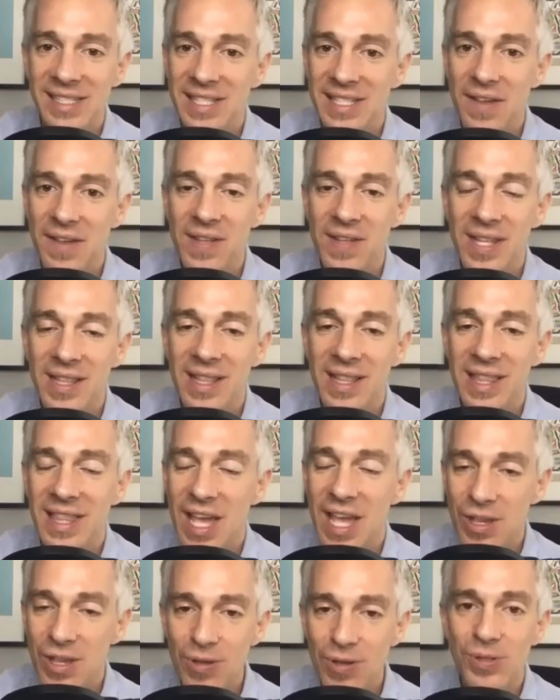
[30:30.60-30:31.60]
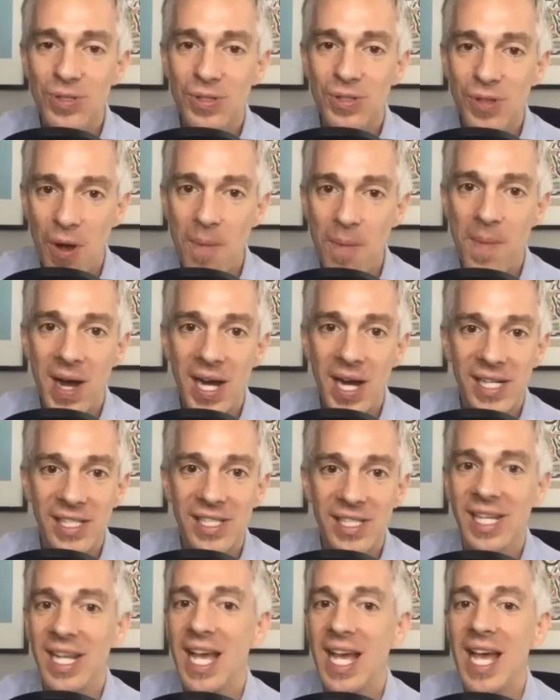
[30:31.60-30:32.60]
Stephen, thank you so
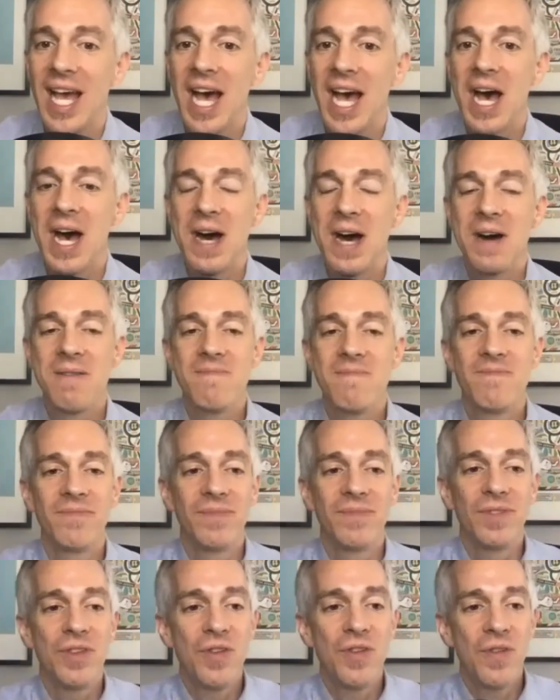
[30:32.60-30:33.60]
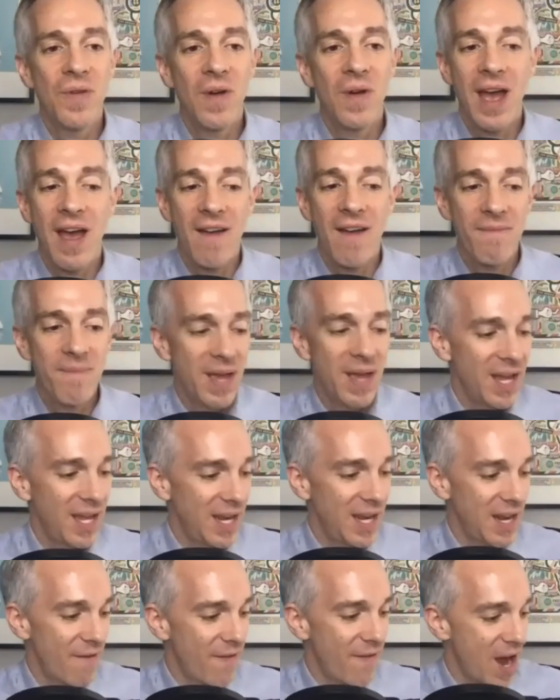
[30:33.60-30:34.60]
much. Um, you have
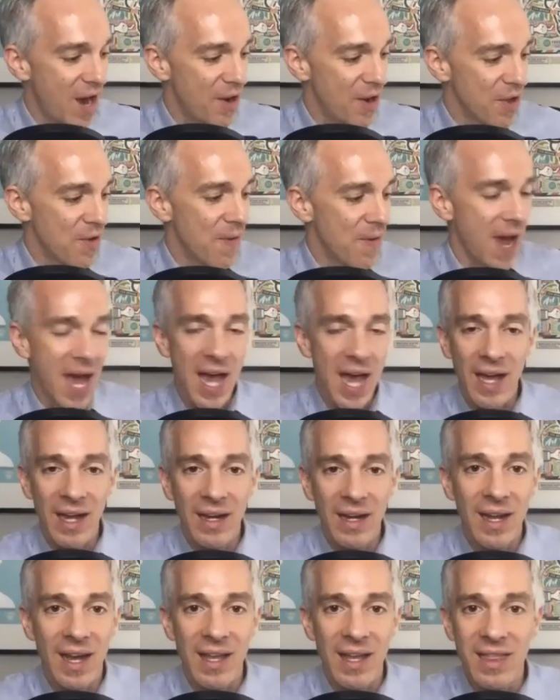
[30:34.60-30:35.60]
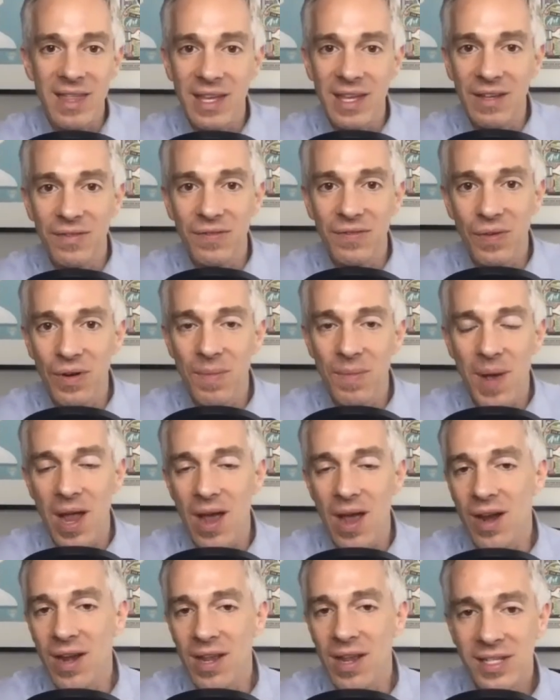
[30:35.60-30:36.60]
been a value add, I think, for my
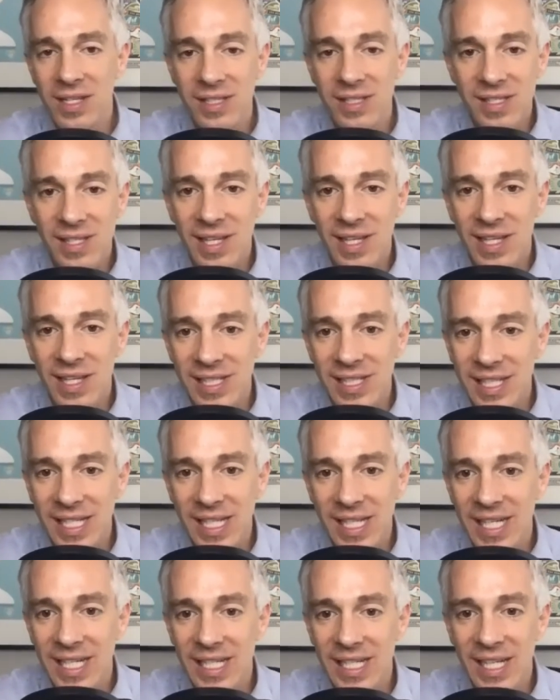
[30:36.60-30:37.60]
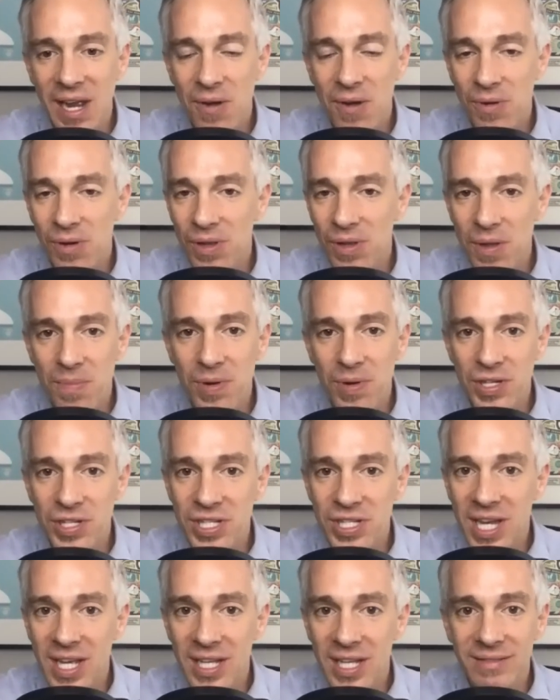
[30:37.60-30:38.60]
audience. And uh, I really
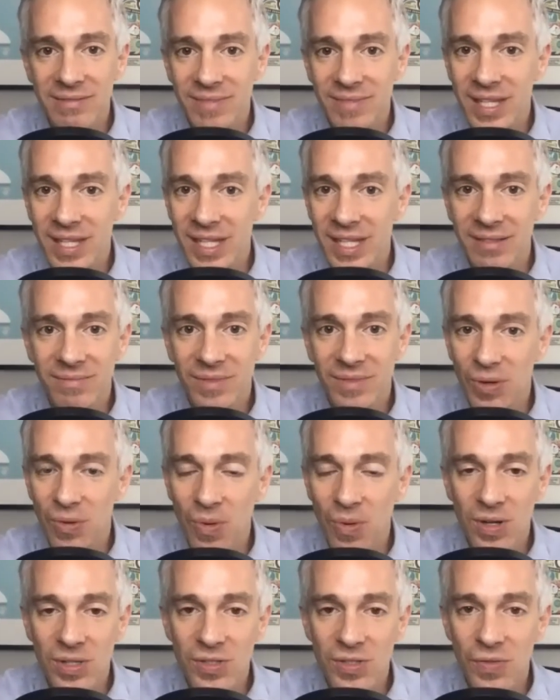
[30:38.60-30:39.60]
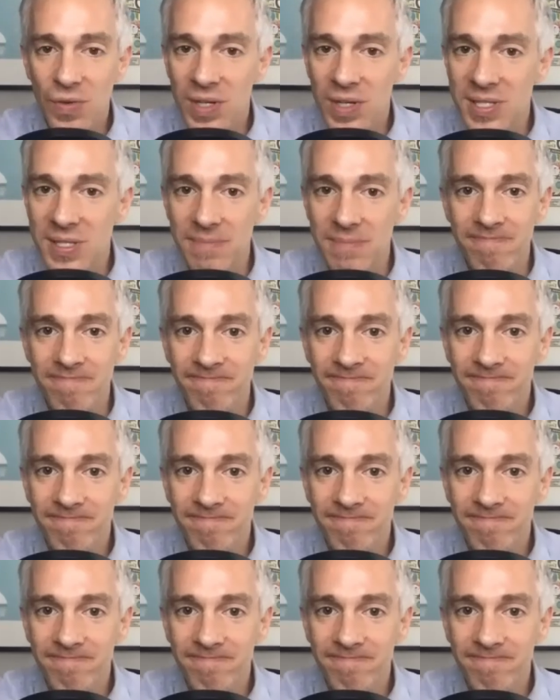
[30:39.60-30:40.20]
appreciate the, the words of wisdom.